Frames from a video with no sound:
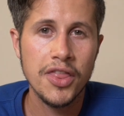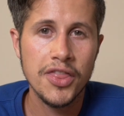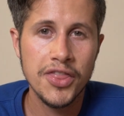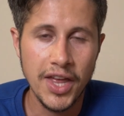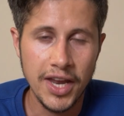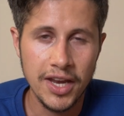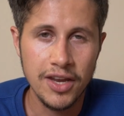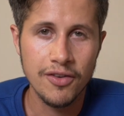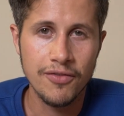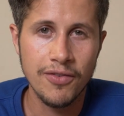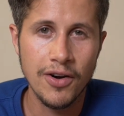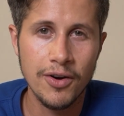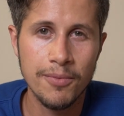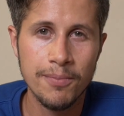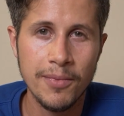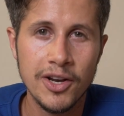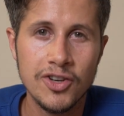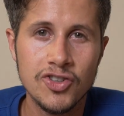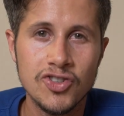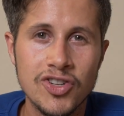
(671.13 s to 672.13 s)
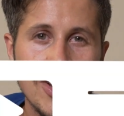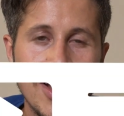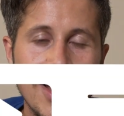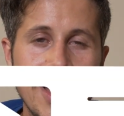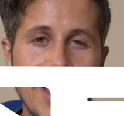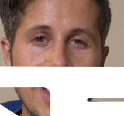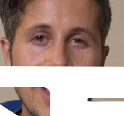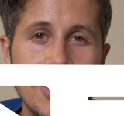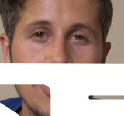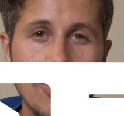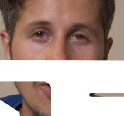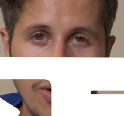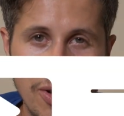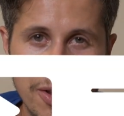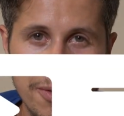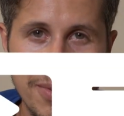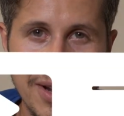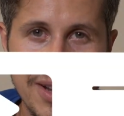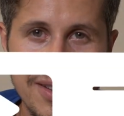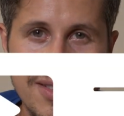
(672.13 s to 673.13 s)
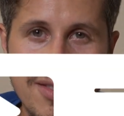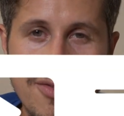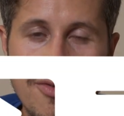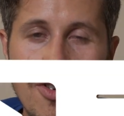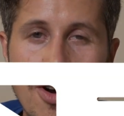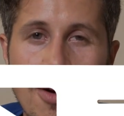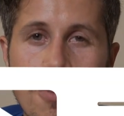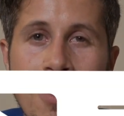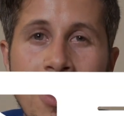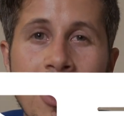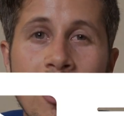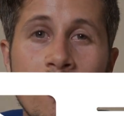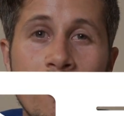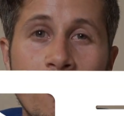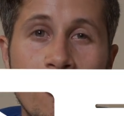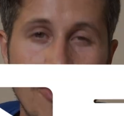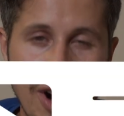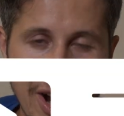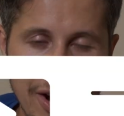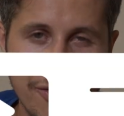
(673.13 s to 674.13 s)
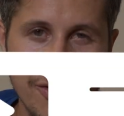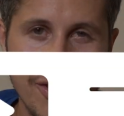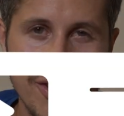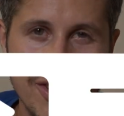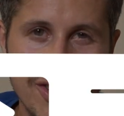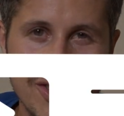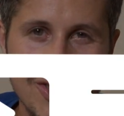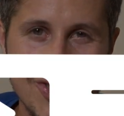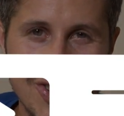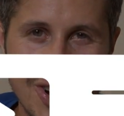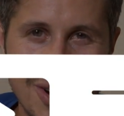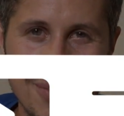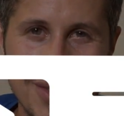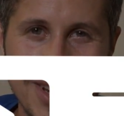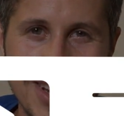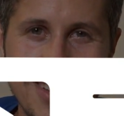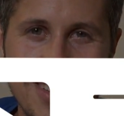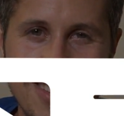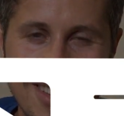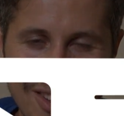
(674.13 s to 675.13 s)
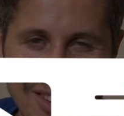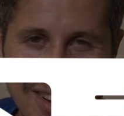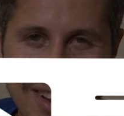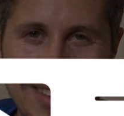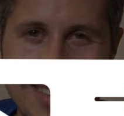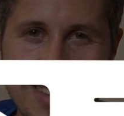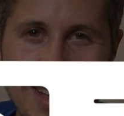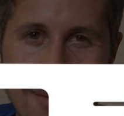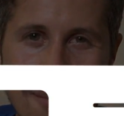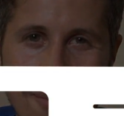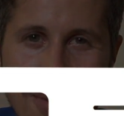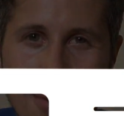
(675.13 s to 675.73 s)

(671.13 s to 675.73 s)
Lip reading: Thank you very much and all the best from Frankfurt, Germany. See you next time.